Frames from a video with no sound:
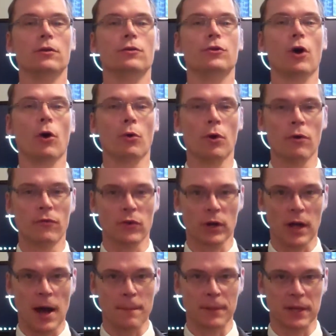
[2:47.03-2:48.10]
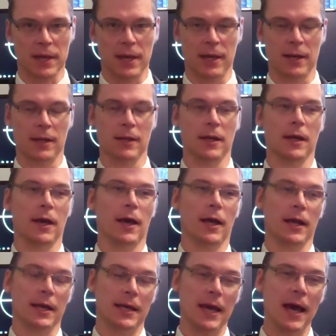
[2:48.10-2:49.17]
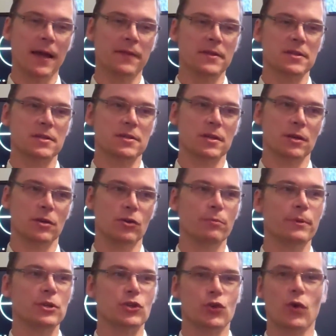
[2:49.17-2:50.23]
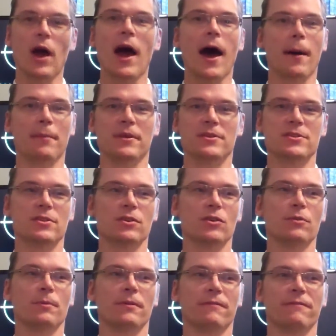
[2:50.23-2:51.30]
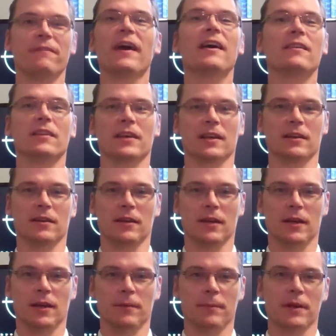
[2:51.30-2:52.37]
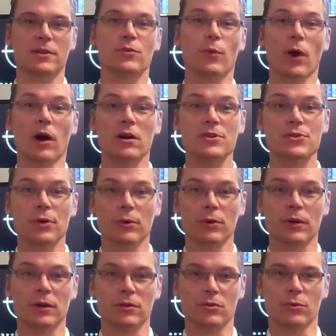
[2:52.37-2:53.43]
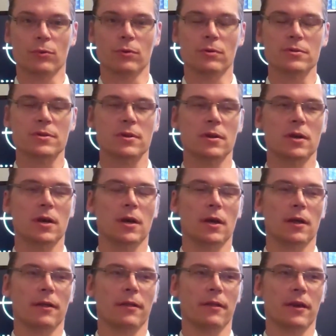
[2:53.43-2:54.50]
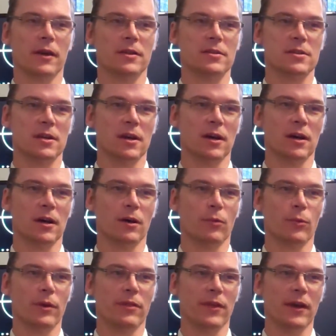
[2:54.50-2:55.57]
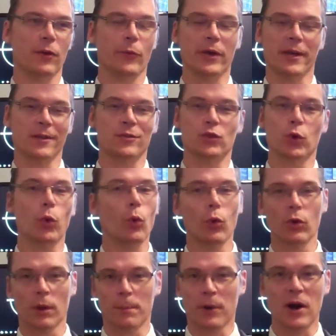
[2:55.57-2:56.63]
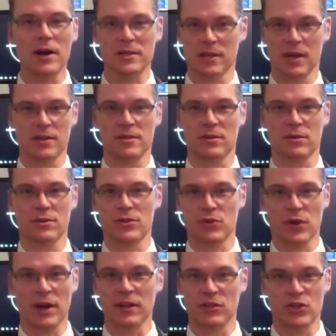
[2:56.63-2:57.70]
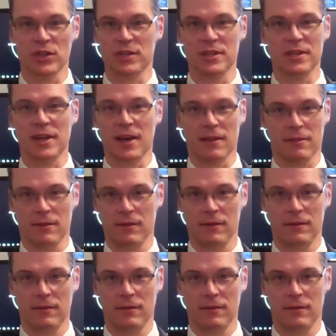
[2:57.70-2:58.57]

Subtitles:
Don't overcomplicate it. And again, this is a human trap. This is a human failing. Because we are so good at tools that we think we can tool a process or a strategy to death.